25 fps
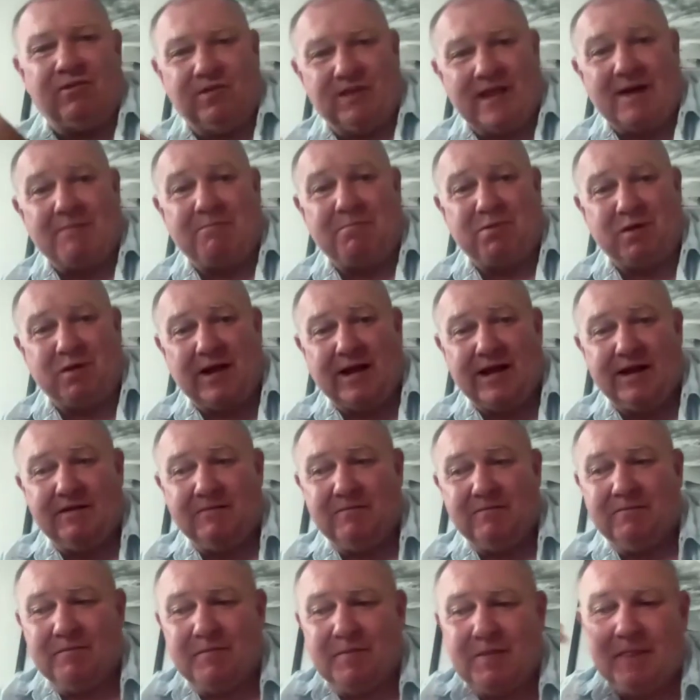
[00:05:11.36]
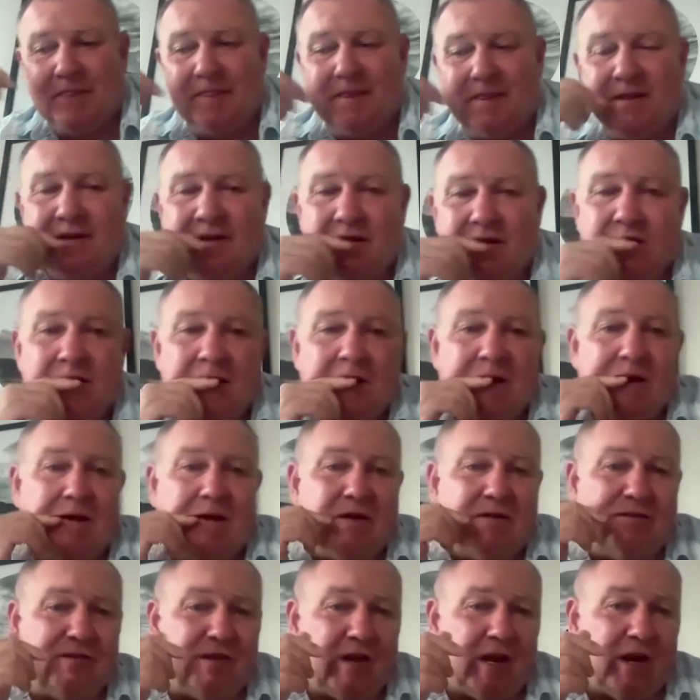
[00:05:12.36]
on that plan.
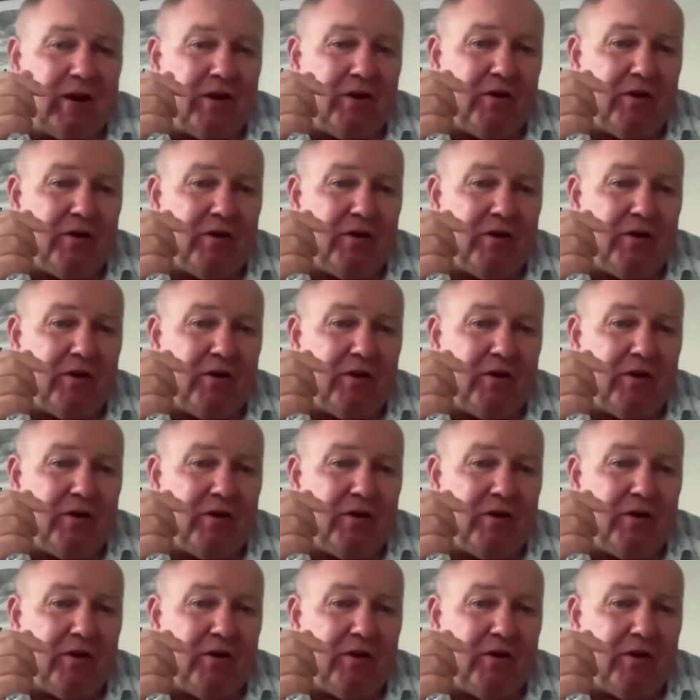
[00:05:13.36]
So,